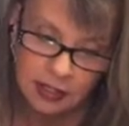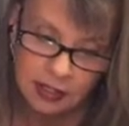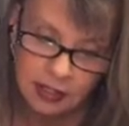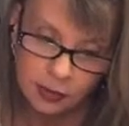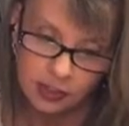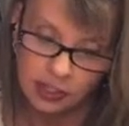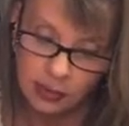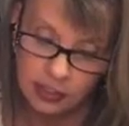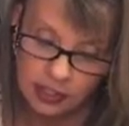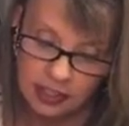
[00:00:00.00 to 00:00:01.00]
Let's see what's
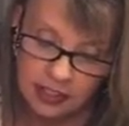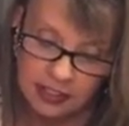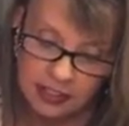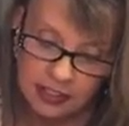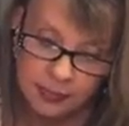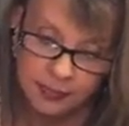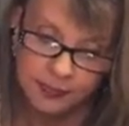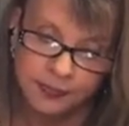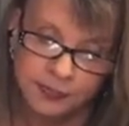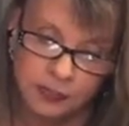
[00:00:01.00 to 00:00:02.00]
going on here.
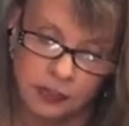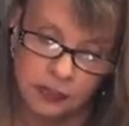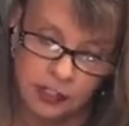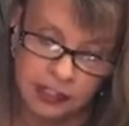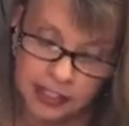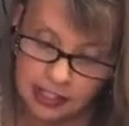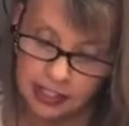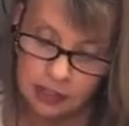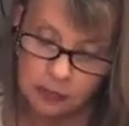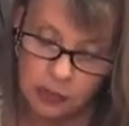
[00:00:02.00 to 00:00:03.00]
You get the
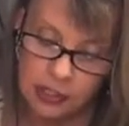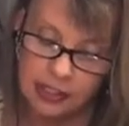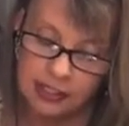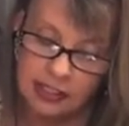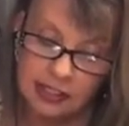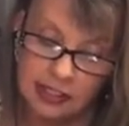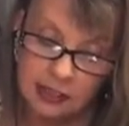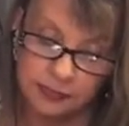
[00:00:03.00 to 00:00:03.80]
King of Wands